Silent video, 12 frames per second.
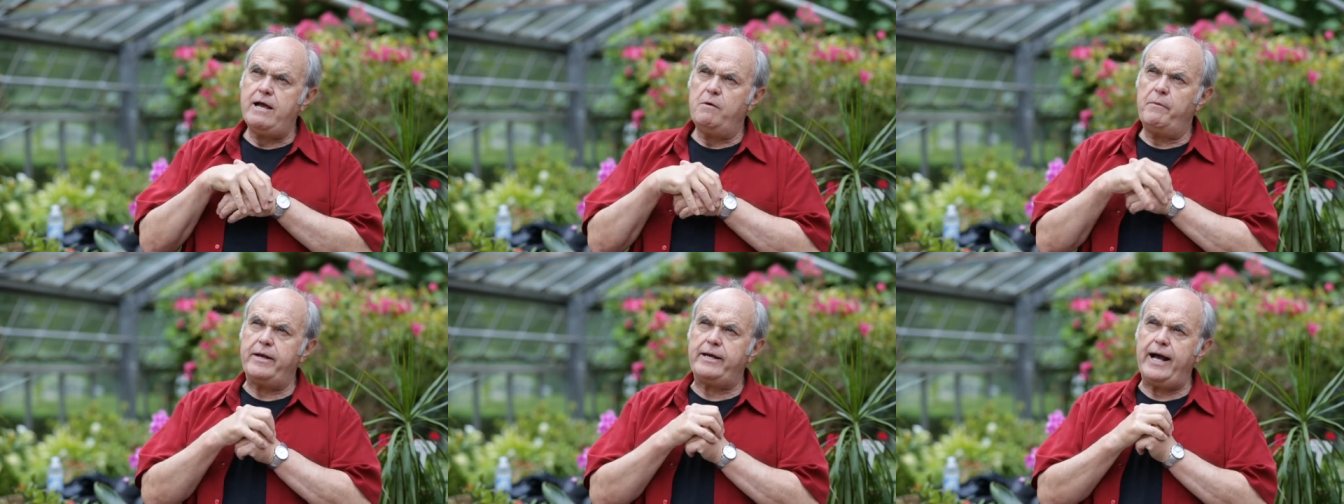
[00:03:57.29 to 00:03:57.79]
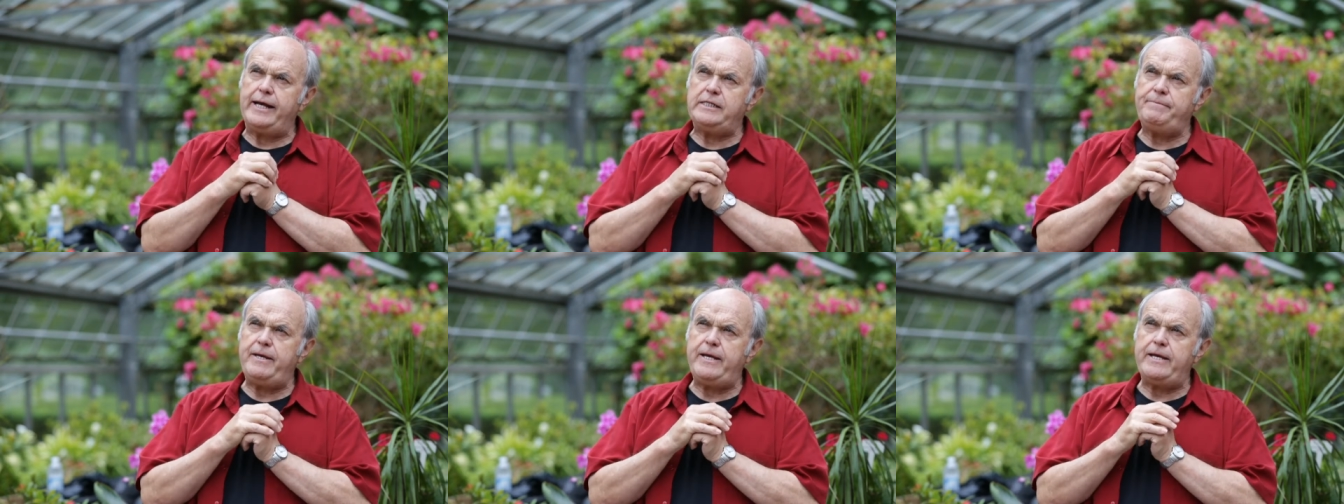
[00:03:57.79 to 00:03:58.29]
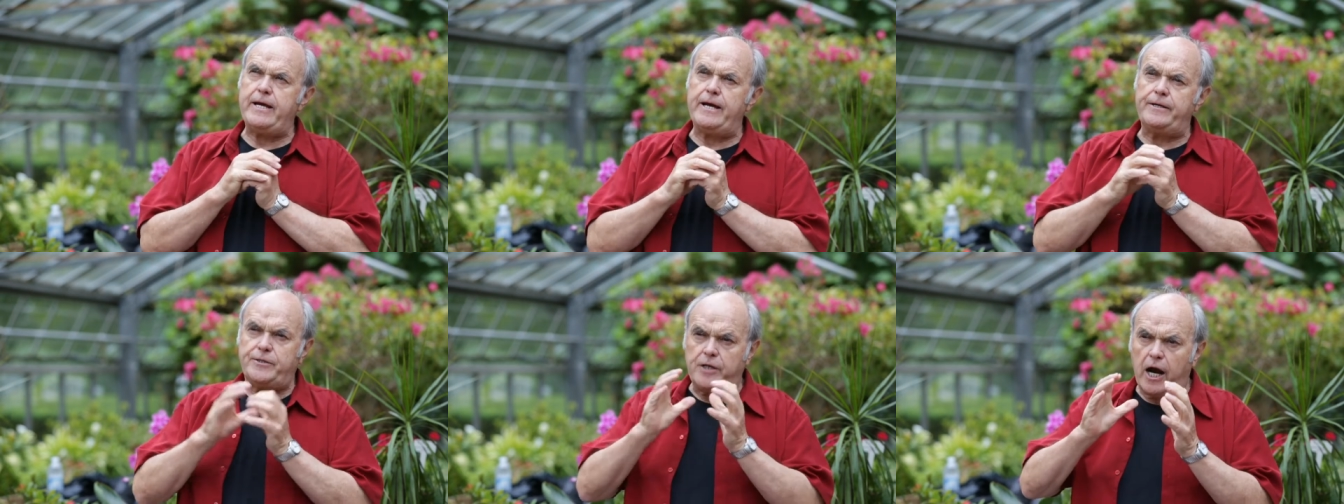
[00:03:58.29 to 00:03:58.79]
When it got to be uh,
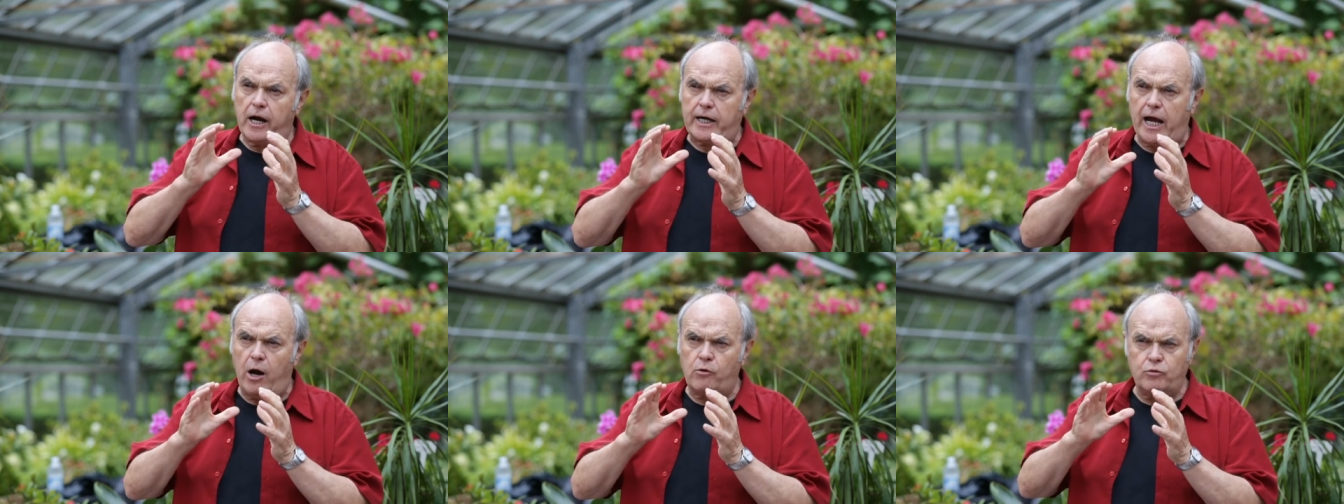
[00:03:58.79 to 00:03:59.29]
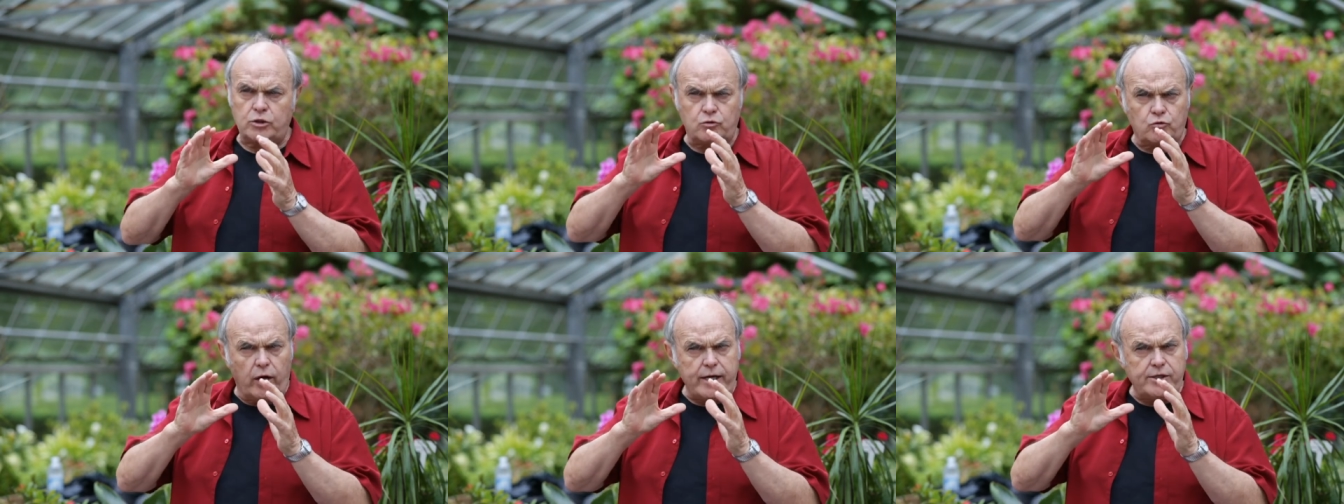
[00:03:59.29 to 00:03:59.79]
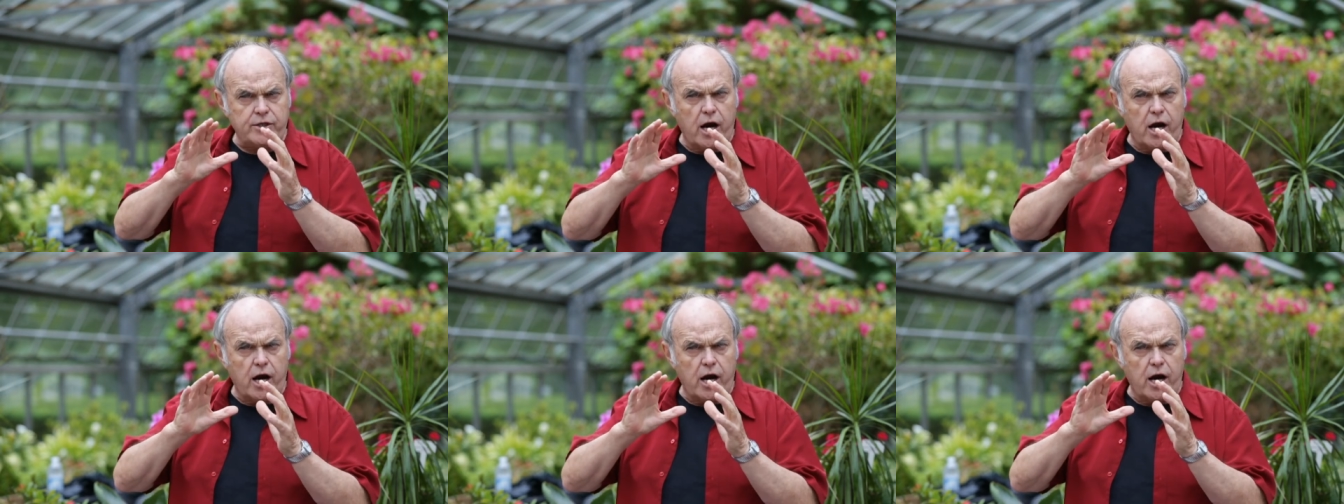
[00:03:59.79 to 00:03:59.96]
dark out, it was quite